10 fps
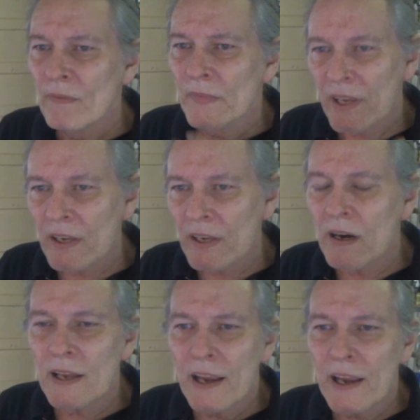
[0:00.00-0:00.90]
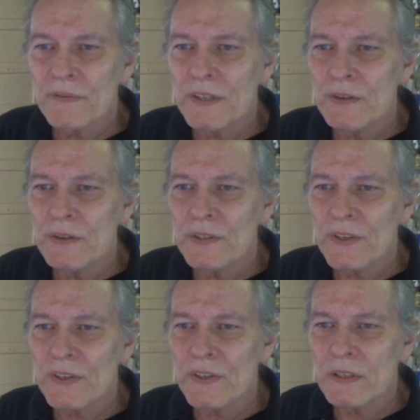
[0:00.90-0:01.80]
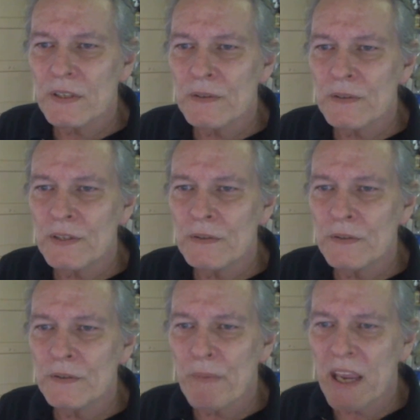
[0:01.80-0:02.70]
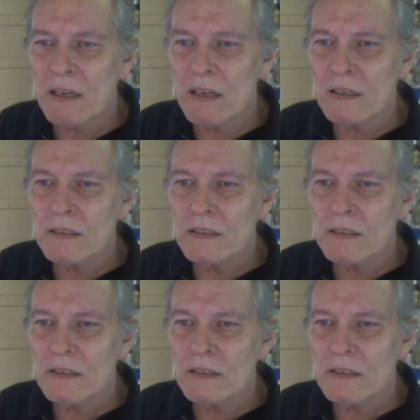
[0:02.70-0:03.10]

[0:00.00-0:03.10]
then all I have to do is just go to the bank,